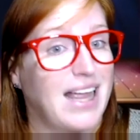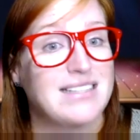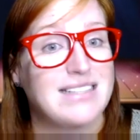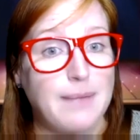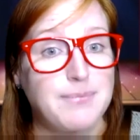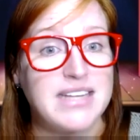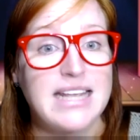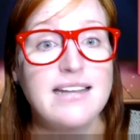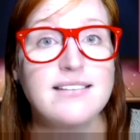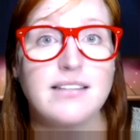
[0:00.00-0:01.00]
adapts
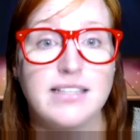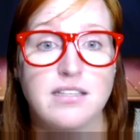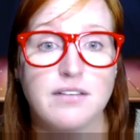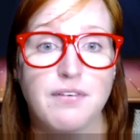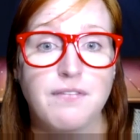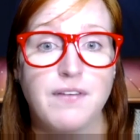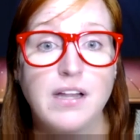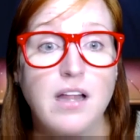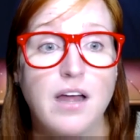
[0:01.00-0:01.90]
easily to fulfill